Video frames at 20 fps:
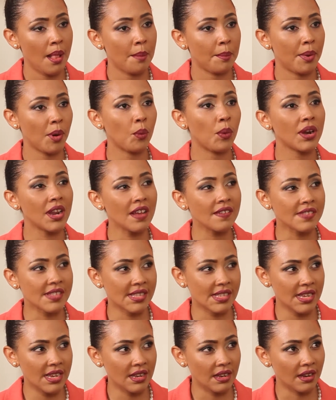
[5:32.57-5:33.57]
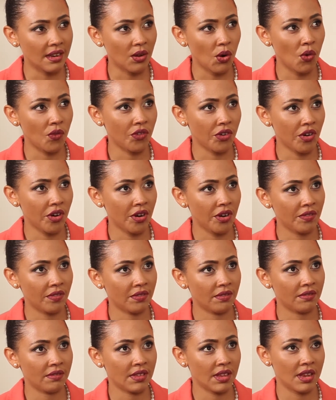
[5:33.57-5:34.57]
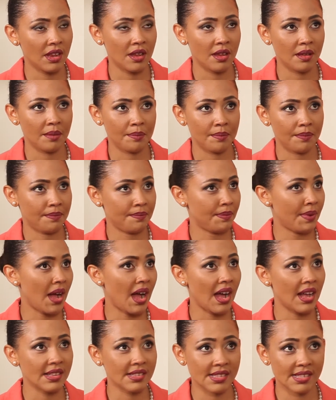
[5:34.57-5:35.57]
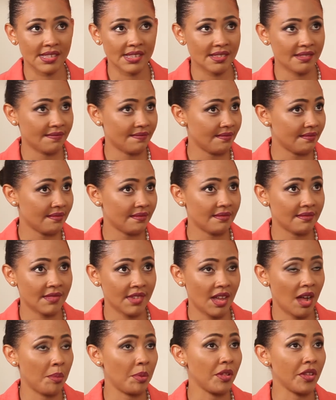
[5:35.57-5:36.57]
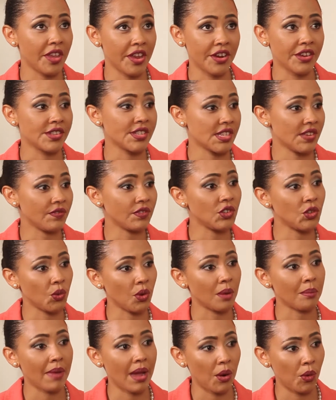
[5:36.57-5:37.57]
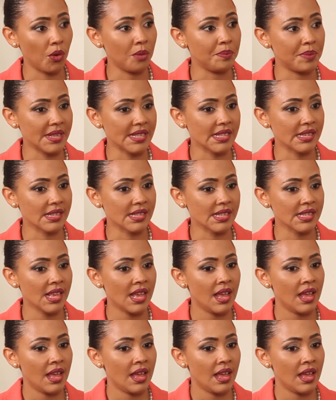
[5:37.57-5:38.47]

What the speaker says: But what I've seen over the past couple years, even doing my own business,